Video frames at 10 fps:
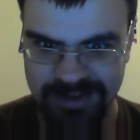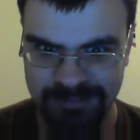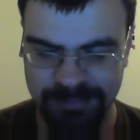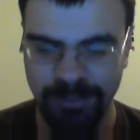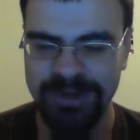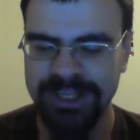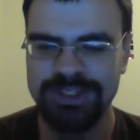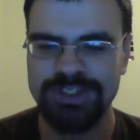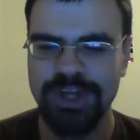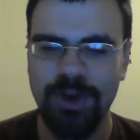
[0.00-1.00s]
But when they
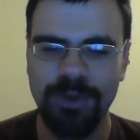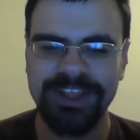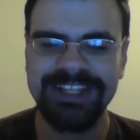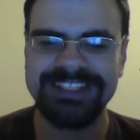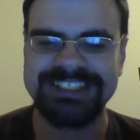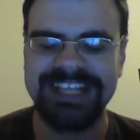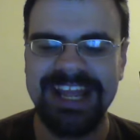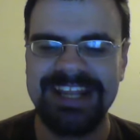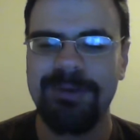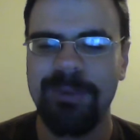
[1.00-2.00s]
showed, they
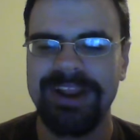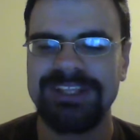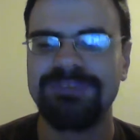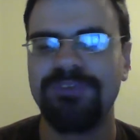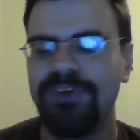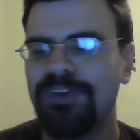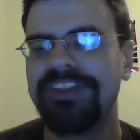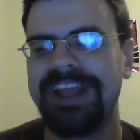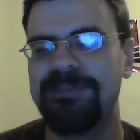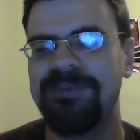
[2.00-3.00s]
said what his full
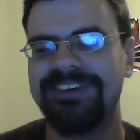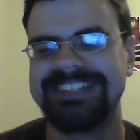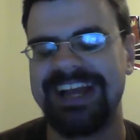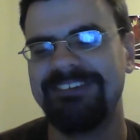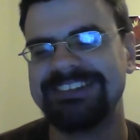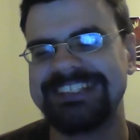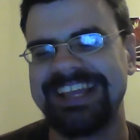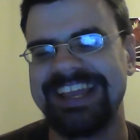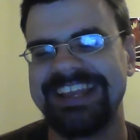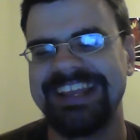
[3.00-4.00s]
name was, I was
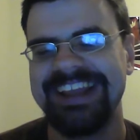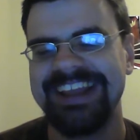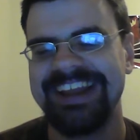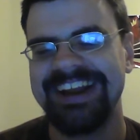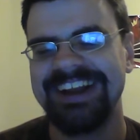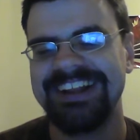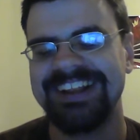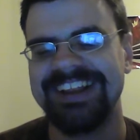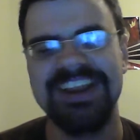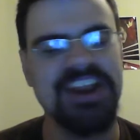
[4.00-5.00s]
like,
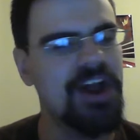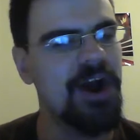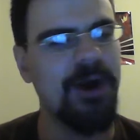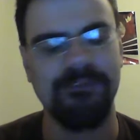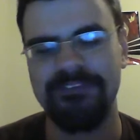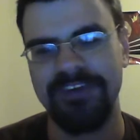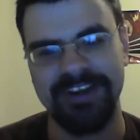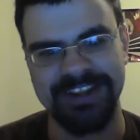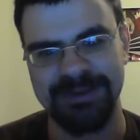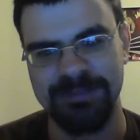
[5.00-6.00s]
no
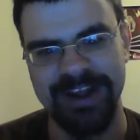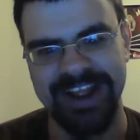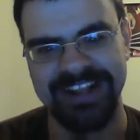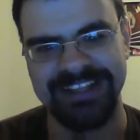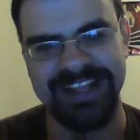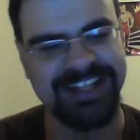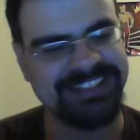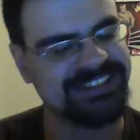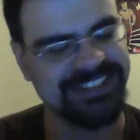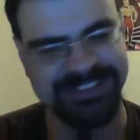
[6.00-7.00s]
fucking way.
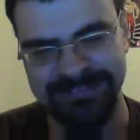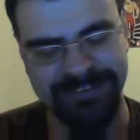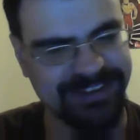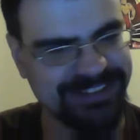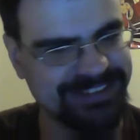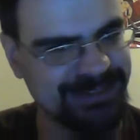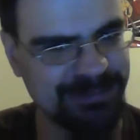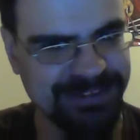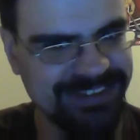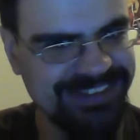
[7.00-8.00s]
That's just fucking stupid.
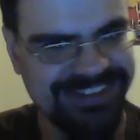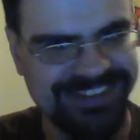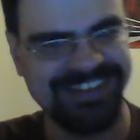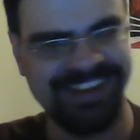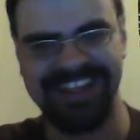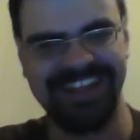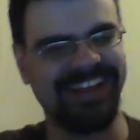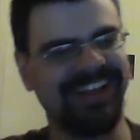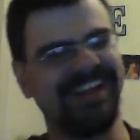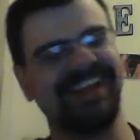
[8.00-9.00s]

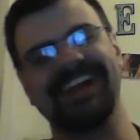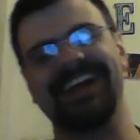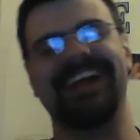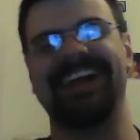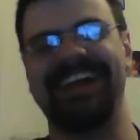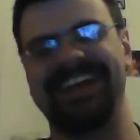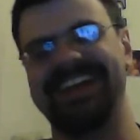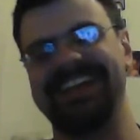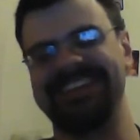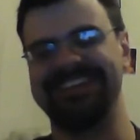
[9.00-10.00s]

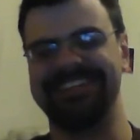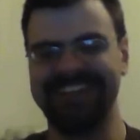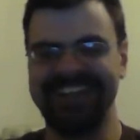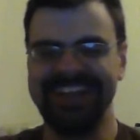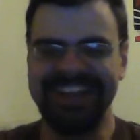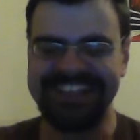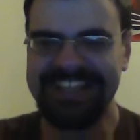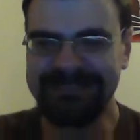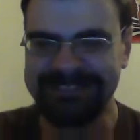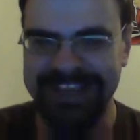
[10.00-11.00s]
Oh, his
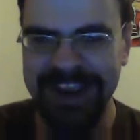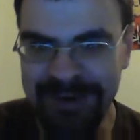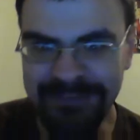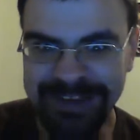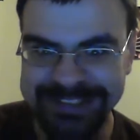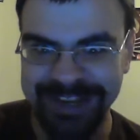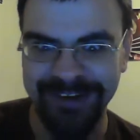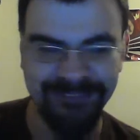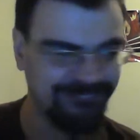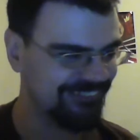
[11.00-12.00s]
name's
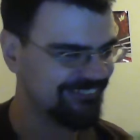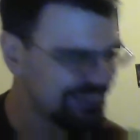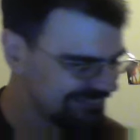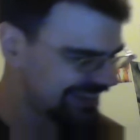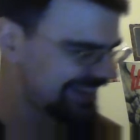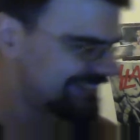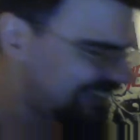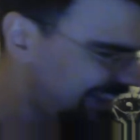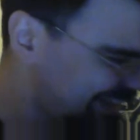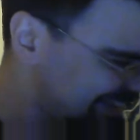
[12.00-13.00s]
Kirito. What, like,
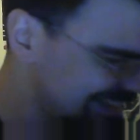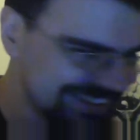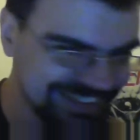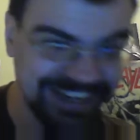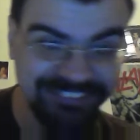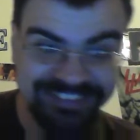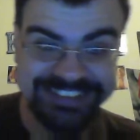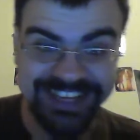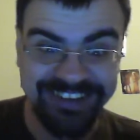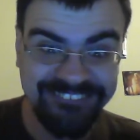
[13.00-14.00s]
what?
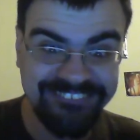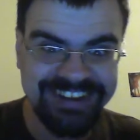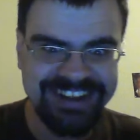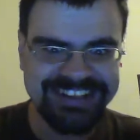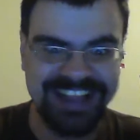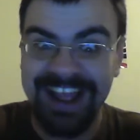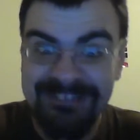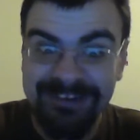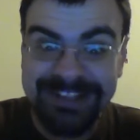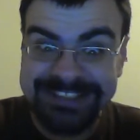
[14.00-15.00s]
Kirito?
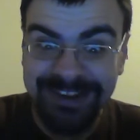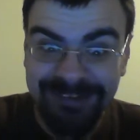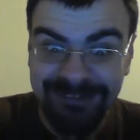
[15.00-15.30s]
Kairito?